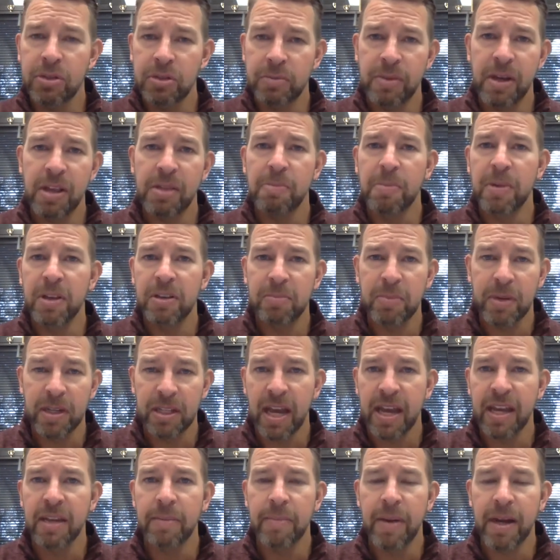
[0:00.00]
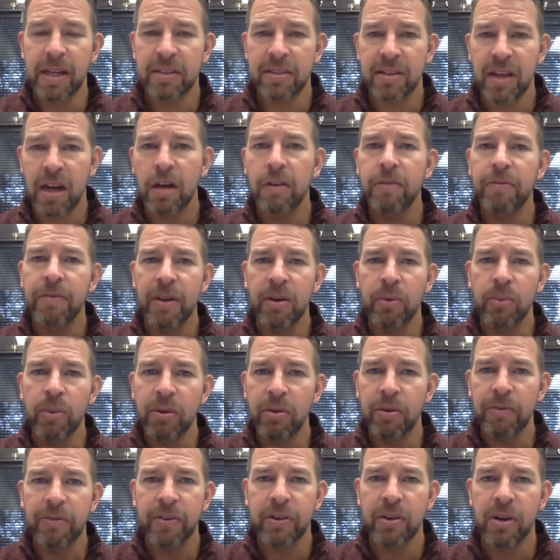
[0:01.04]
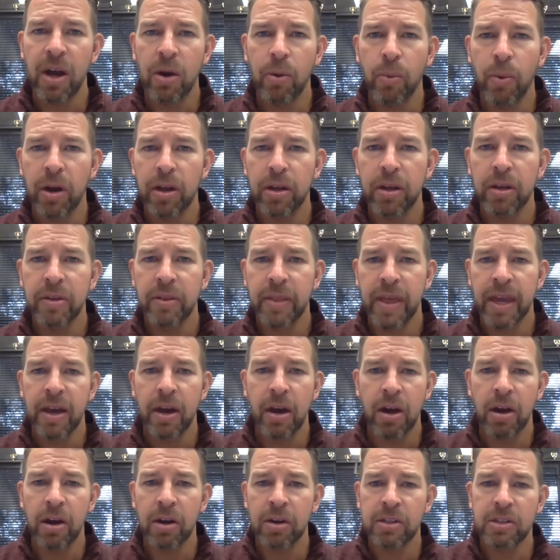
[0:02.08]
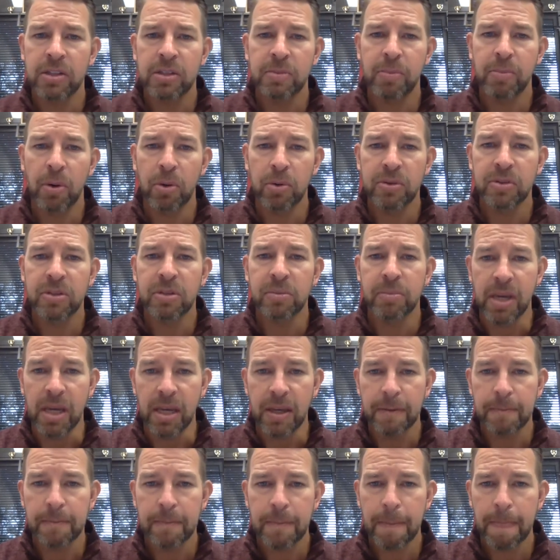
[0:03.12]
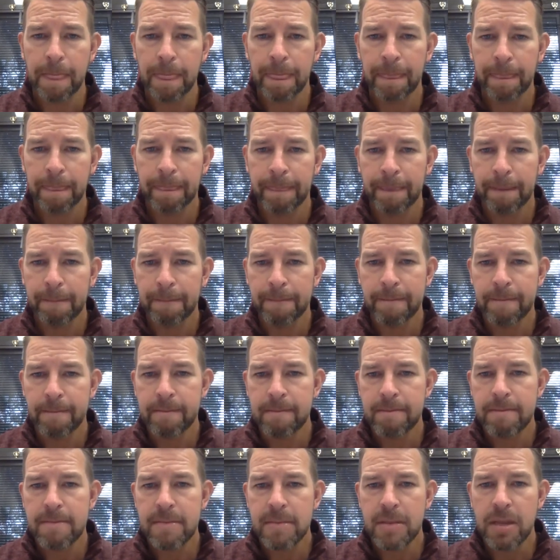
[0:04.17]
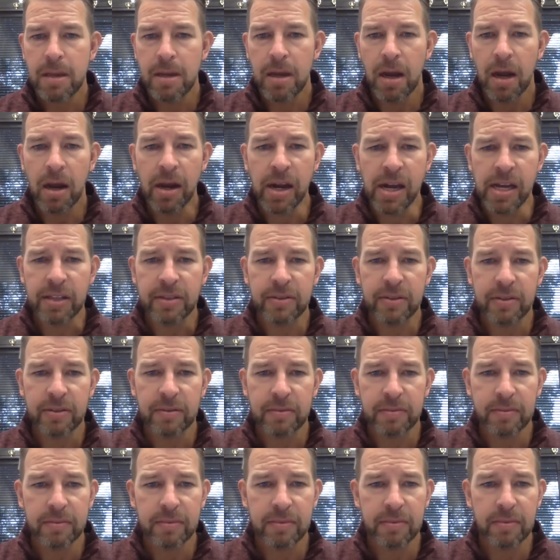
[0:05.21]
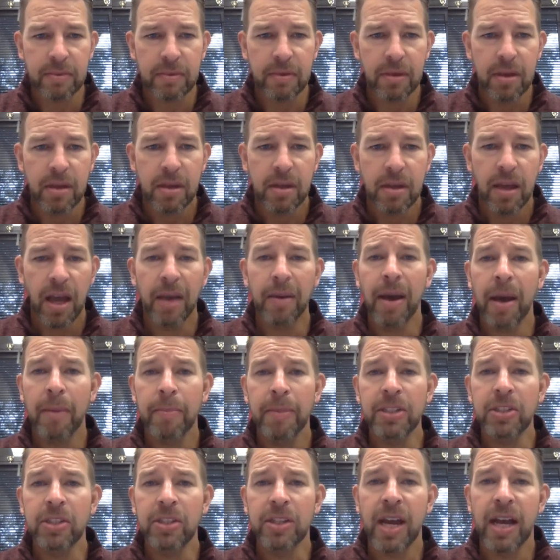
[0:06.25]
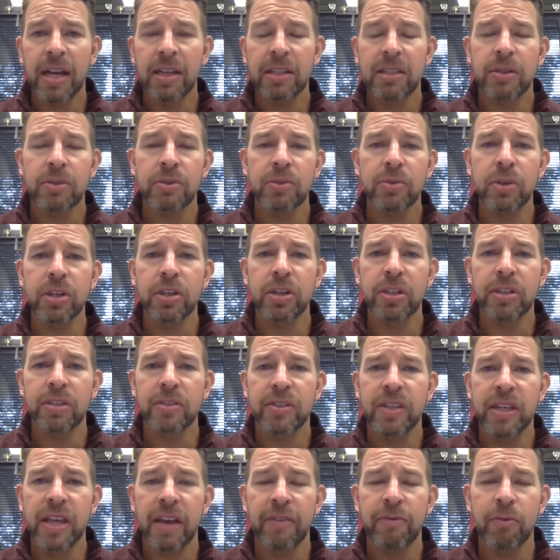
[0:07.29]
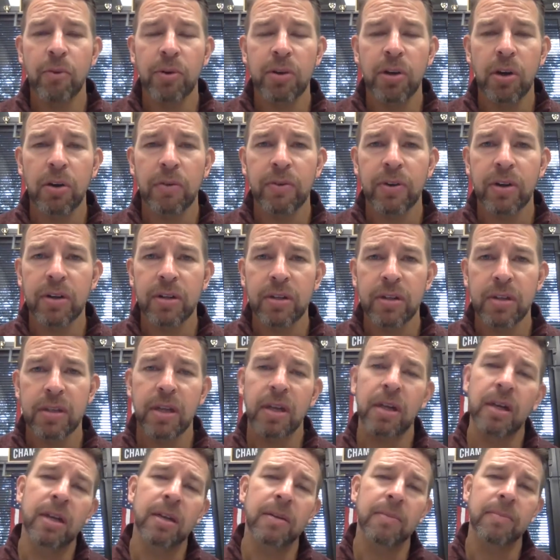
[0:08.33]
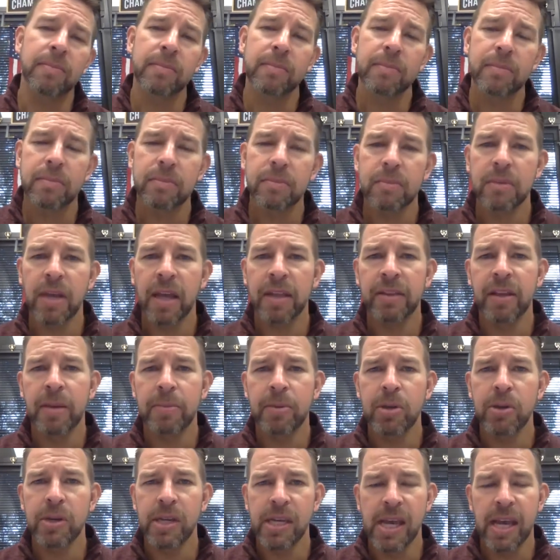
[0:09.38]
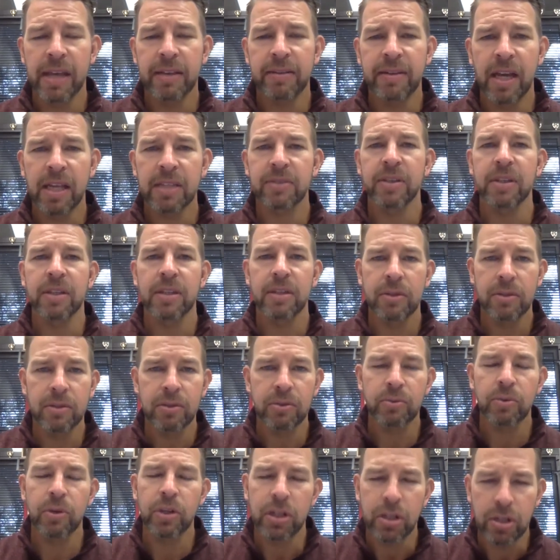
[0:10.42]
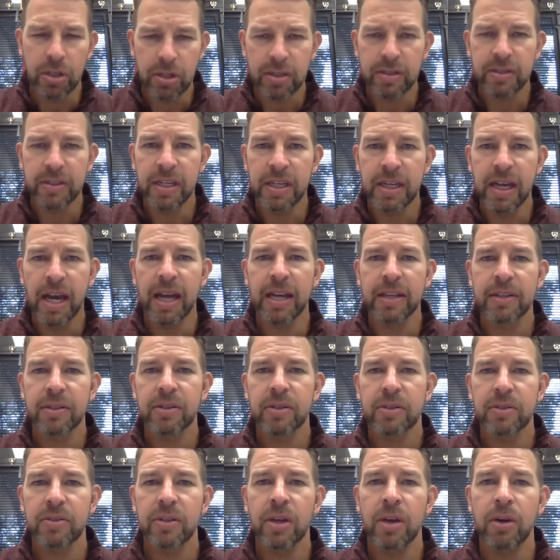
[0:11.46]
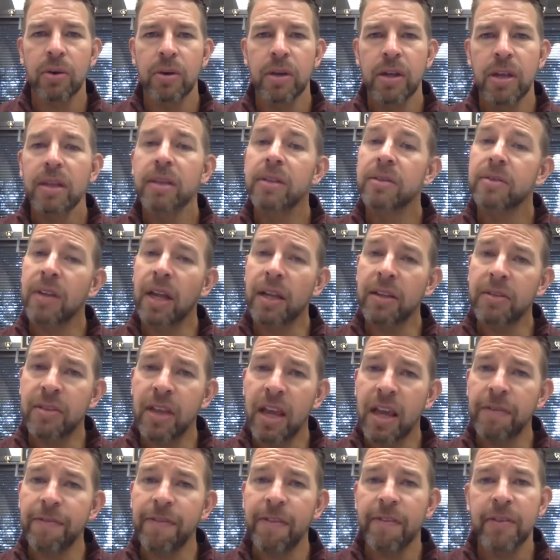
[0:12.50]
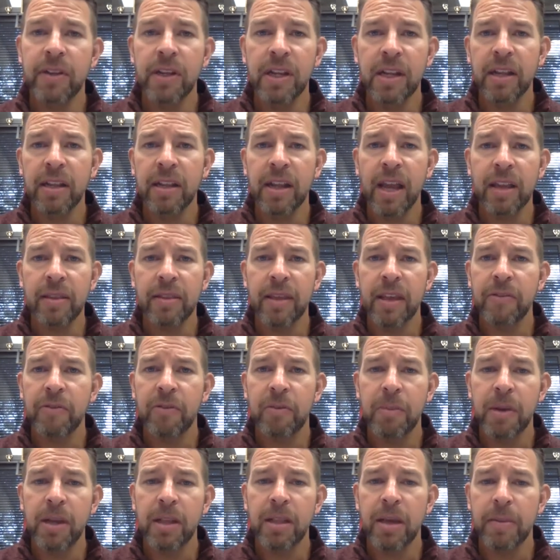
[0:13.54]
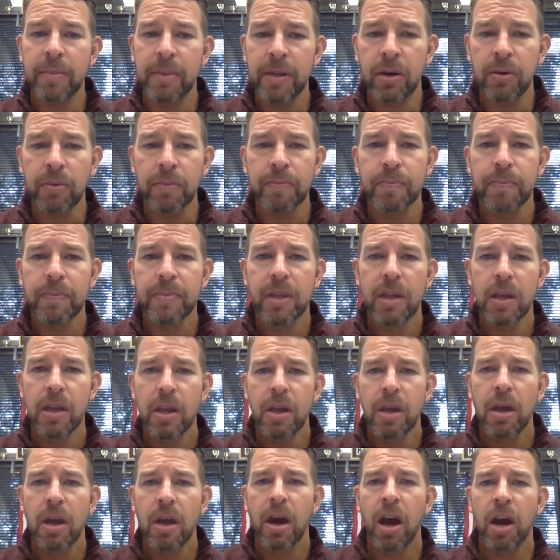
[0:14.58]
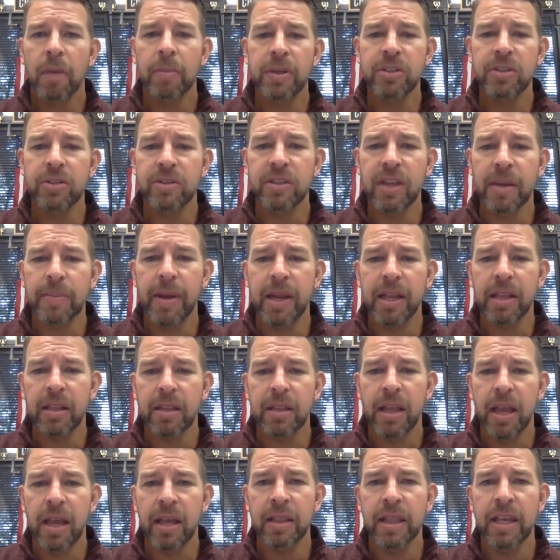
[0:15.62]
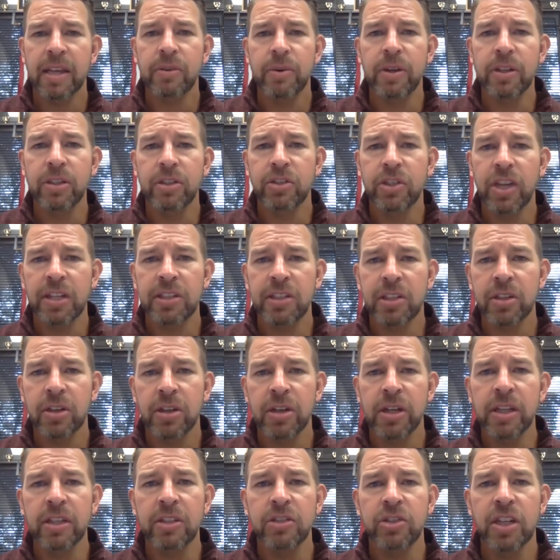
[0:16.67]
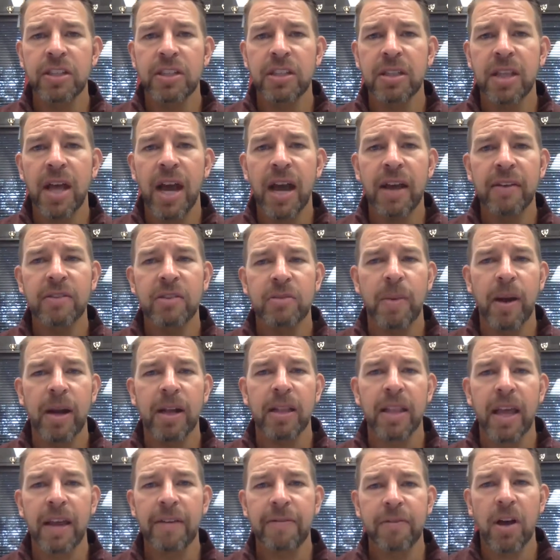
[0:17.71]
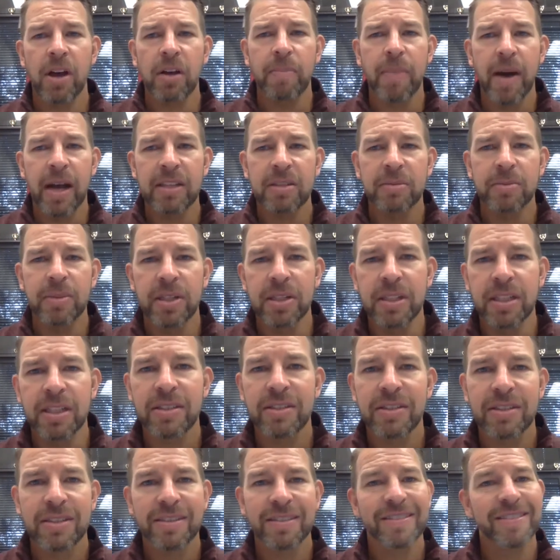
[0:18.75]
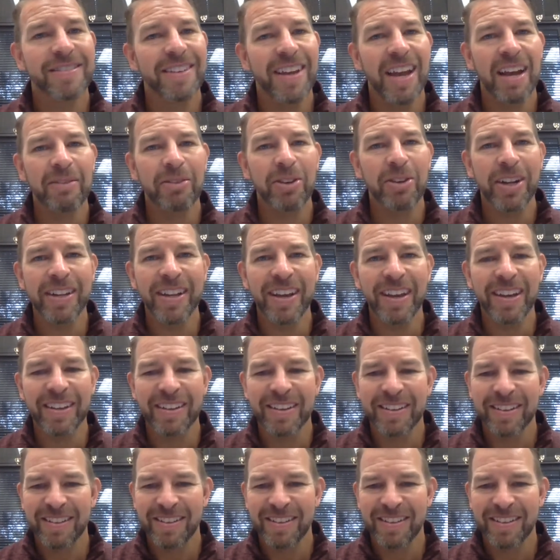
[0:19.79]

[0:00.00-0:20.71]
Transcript: Smith, Ms. McKnight, and myself, and we will figure out where they are supposed to be. All right. I, I miss you guys. It was really good to see everyone over um, NWEA testing. It was really good to see you guys. So Stay safe. If you need anything from me, let me know. Our mission statement at Lake Ridge is changing learning, changing lives, inspiring lifelong possibilities. Have a great day.